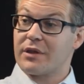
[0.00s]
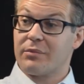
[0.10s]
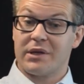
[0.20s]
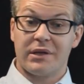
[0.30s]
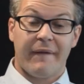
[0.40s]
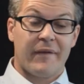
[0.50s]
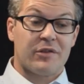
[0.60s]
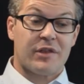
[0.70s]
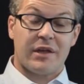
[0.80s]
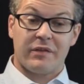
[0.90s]
I mean,
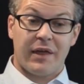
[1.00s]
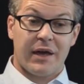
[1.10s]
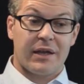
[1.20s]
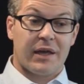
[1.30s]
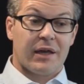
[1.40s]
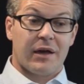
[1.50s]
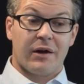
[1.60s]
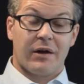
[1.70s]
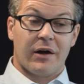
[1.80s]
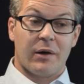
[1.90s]
saying that
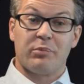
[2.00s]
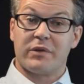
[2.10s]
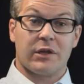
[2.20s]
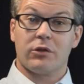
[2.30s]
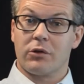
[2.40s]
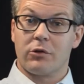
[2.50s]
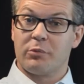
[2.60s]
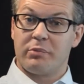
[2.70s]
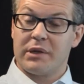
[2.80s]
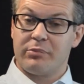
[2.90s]
a particular group
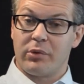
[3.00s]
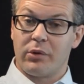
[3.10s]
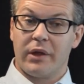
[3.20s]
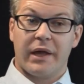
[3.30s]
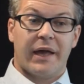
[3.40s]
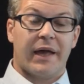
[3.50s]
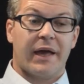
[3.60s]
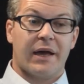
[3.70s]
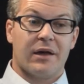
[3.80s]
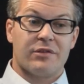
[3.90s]
of people
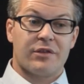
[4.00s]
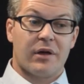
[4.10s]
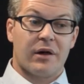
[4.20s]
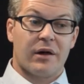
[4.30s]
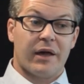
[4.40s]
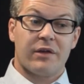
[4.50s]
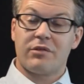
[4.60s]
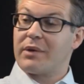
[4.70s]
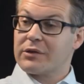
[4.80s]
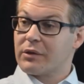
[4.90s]
has a
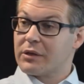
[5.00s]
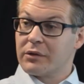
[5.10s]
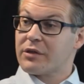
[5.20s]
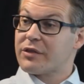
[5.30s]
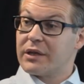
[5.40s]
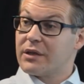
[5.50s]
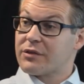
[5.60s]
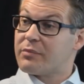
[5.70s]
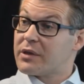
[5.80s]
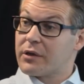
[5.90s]
mental illness that needs
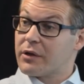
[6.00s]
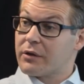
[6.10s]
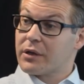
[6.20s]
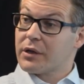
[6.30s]
to be cured.